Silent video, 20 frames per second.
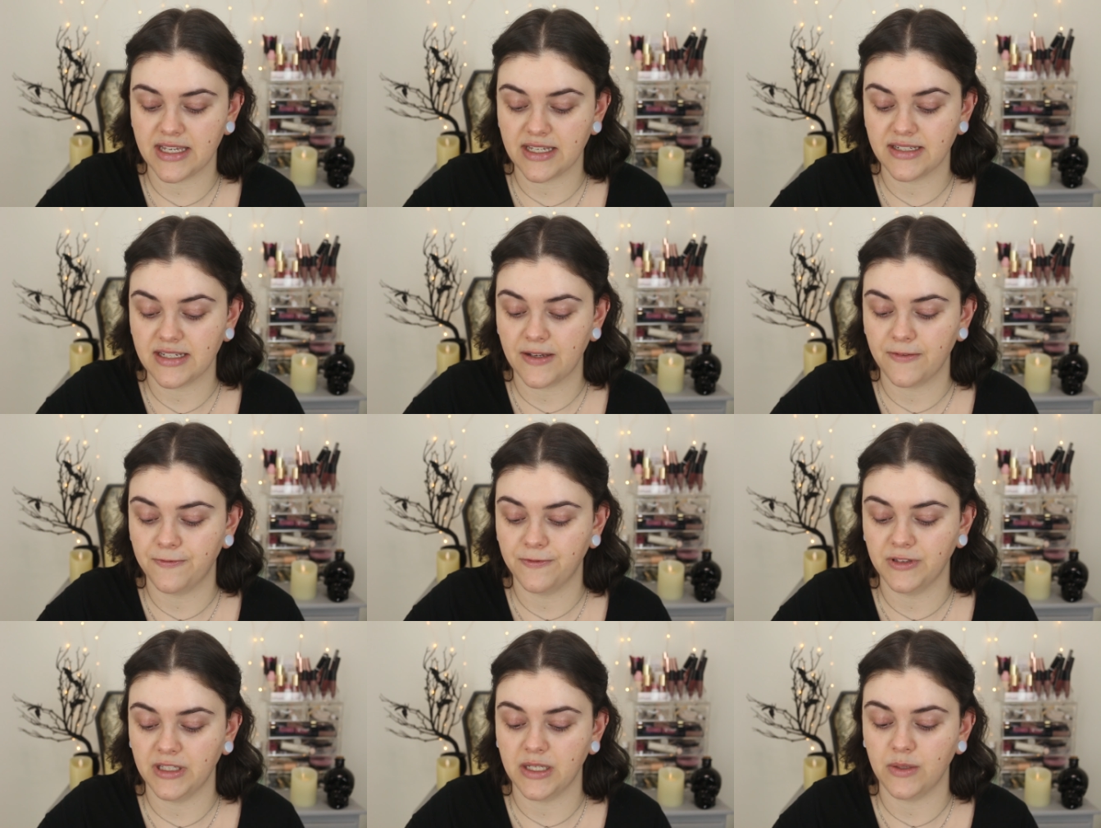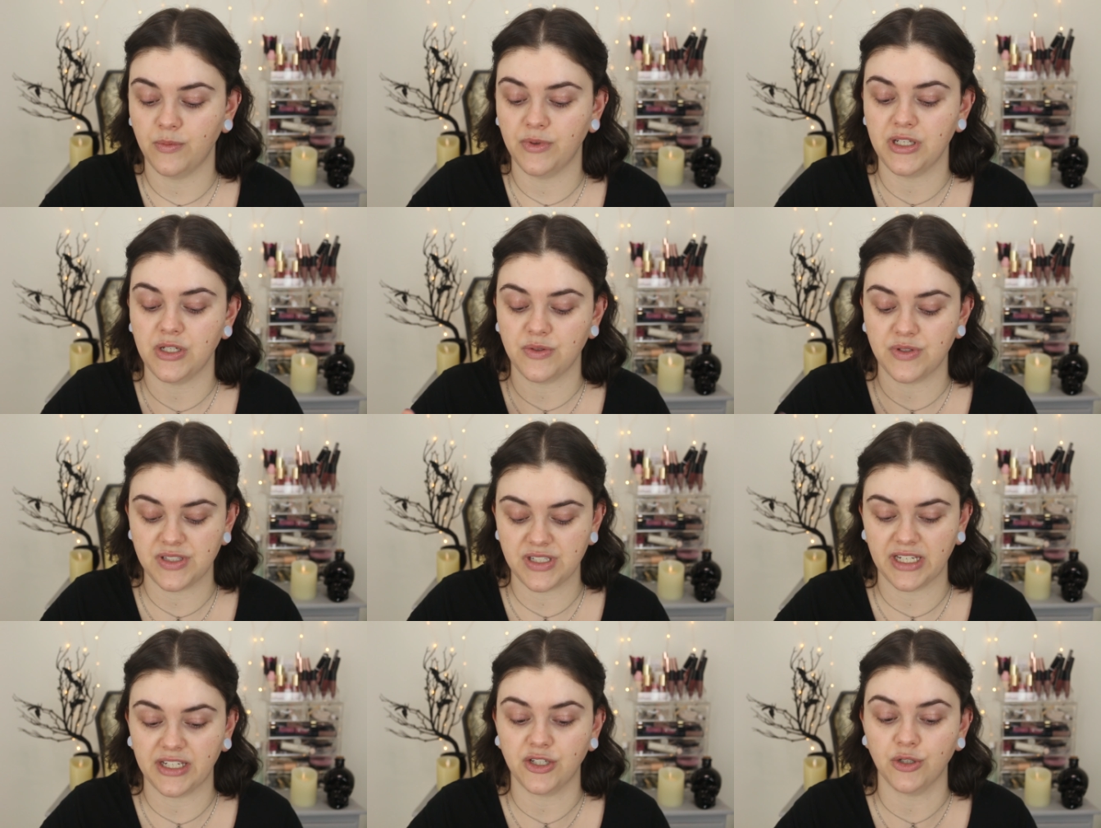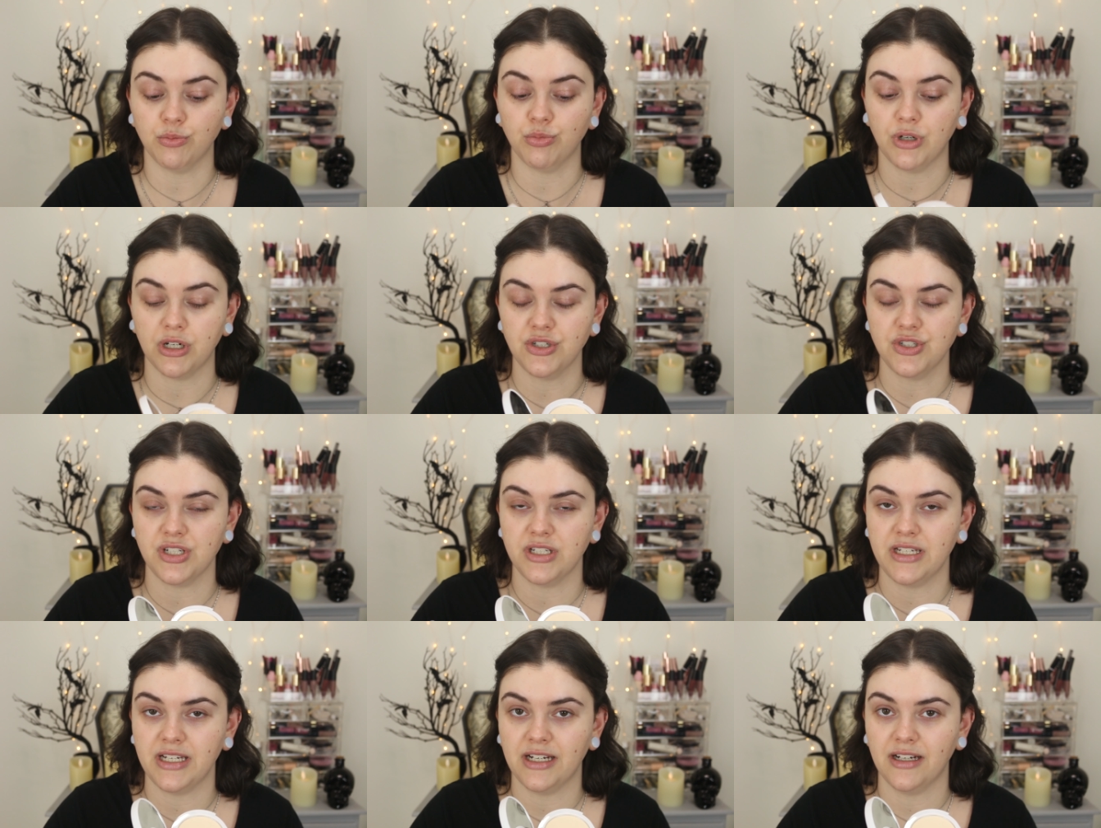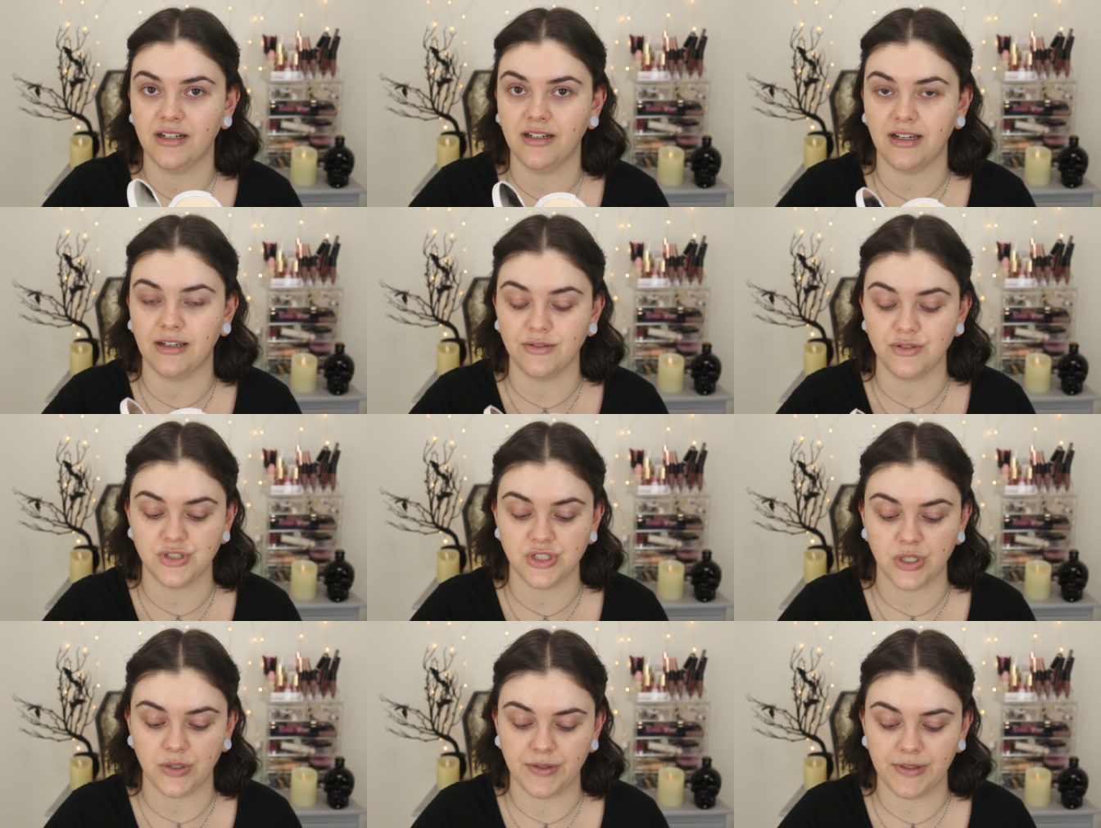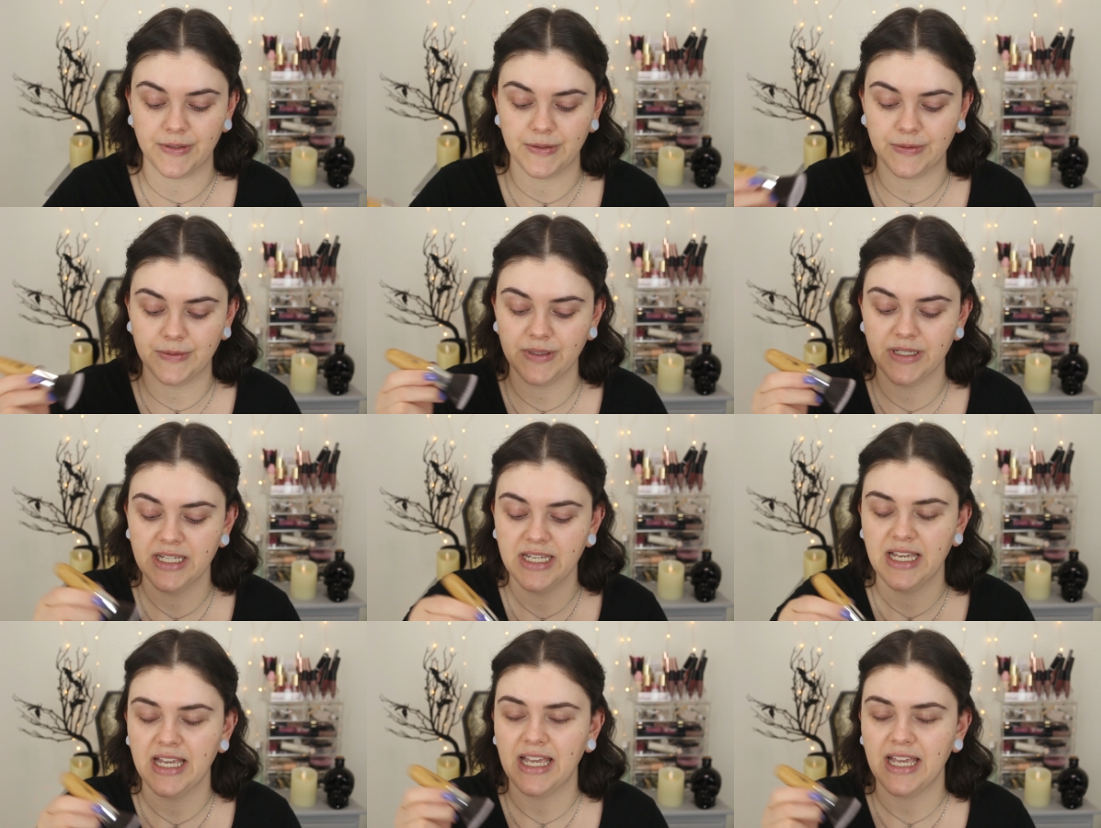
Definitely when you stick your brush in here, I'll show you